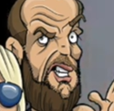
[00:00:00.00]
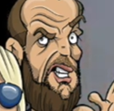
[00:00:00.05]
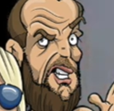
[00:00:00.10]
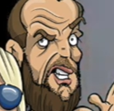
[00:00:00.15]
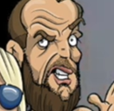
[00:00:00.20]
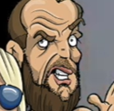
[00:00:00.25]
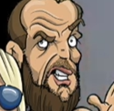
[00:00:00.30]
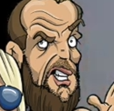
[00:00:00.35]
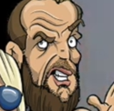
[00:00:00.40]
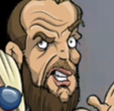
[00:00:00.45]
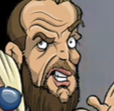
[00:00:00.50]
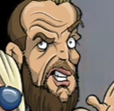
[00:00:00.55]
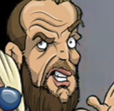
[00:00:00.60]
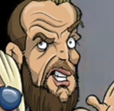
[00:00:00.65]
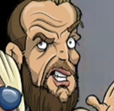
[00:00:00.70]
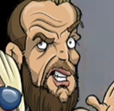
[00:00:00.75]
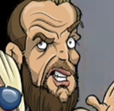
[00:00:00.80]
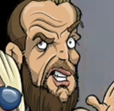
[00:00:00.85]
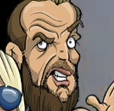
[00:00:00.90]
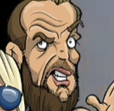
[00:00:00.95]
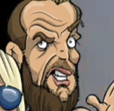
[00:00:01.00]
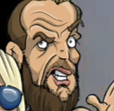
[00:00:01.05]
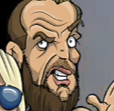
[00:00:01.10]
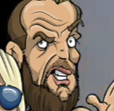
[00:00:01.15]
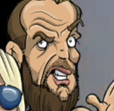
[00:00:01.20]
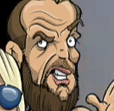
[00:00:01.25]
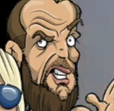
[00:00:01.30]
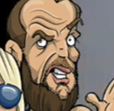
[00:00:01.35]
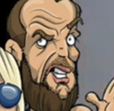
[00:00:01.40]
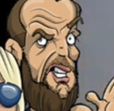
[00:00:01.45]

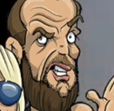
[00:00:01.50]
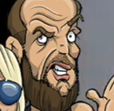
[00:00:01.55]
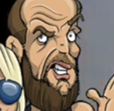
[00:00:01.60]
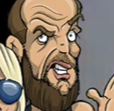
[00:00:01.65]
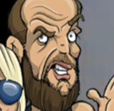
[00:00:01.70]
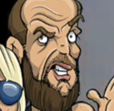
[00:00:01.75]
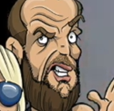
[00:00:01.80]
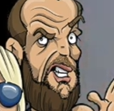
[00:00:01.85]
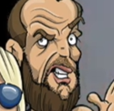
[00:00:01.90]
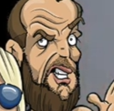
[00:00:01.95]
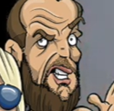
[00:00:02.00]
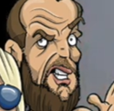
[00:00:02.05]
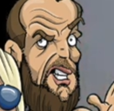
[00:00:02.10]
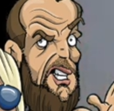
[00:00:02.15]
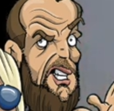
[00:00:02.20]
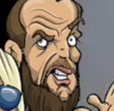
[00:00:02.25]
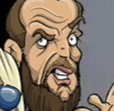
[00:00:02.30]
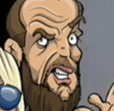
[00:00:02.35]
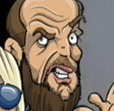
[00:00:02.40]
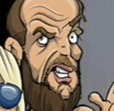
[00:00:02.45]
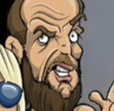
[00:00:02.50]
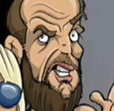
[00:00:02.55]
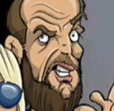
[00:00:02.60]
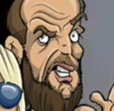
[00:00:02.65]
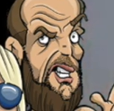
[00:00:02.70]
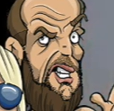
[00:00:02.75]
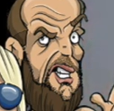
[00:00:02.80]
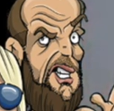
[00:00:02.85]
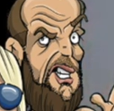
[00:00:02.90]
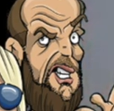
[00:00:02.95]

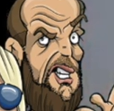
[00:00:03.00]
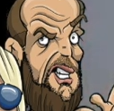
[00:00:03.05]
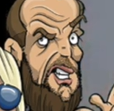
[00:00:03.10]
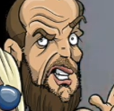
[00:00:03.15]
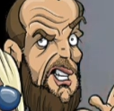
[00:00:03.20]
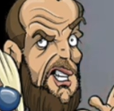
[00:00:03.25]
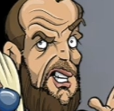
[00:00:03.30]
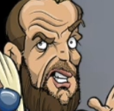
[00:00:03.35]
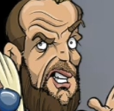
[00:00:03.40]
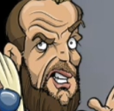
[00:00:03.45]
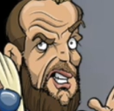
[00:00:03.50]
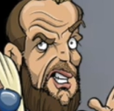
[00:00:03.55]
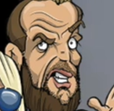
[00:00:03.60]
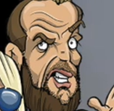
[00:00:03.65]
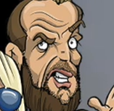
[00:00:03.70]
This person isn't speaking.